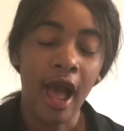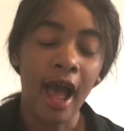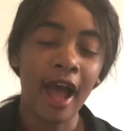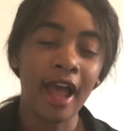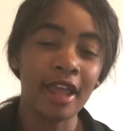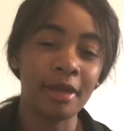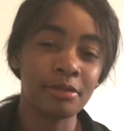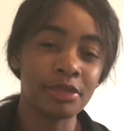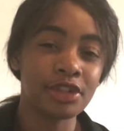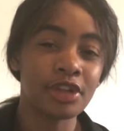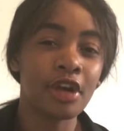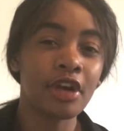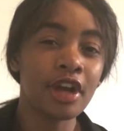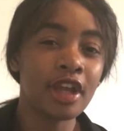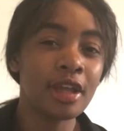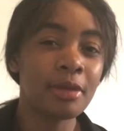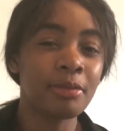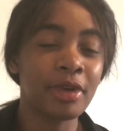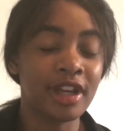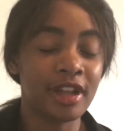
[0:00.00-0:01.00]
I am
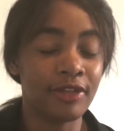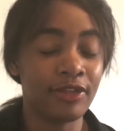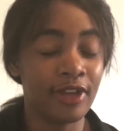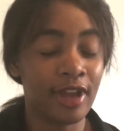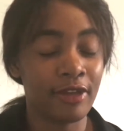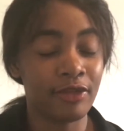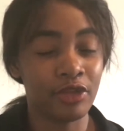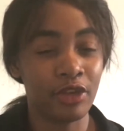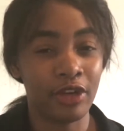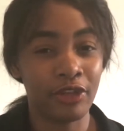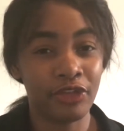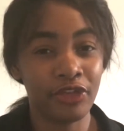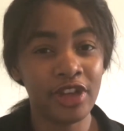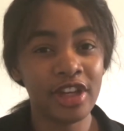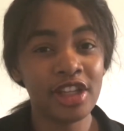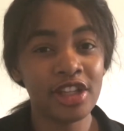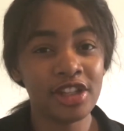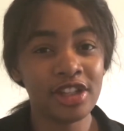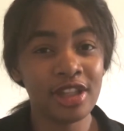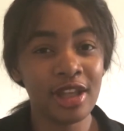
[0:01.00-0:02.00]
sorry, but if you have not
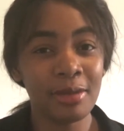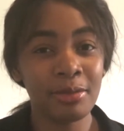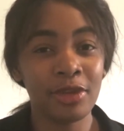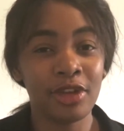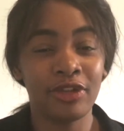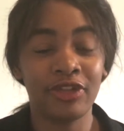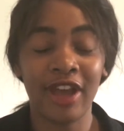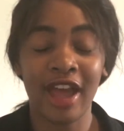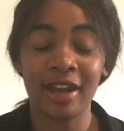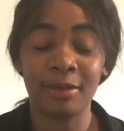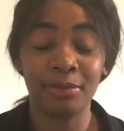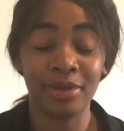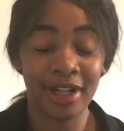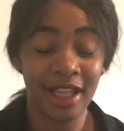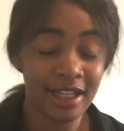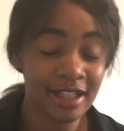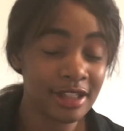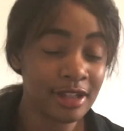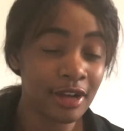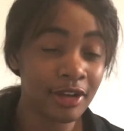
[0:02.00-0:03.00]
finished them, you've had
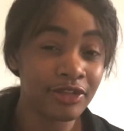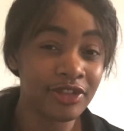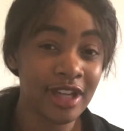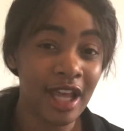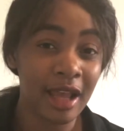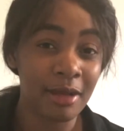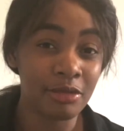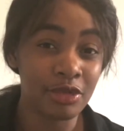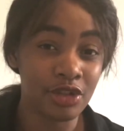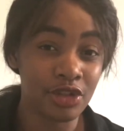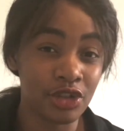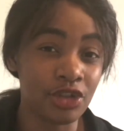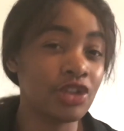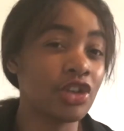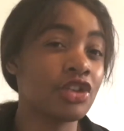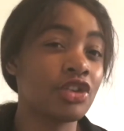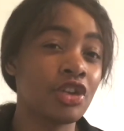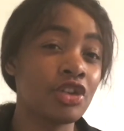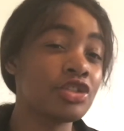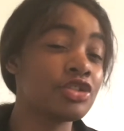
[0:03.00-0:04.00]
plenty of time to do
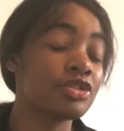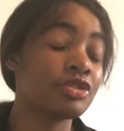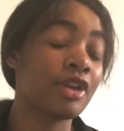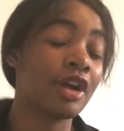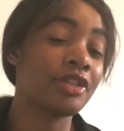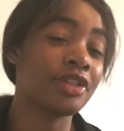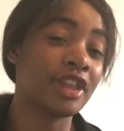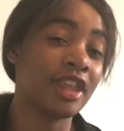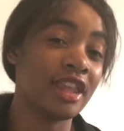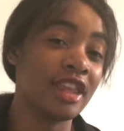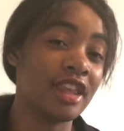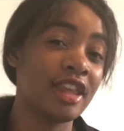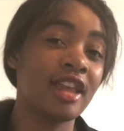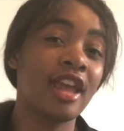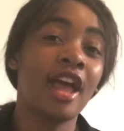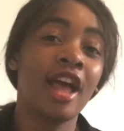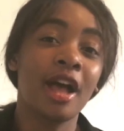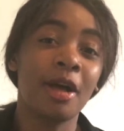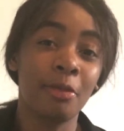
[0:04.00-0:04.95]
your notes throughout the year,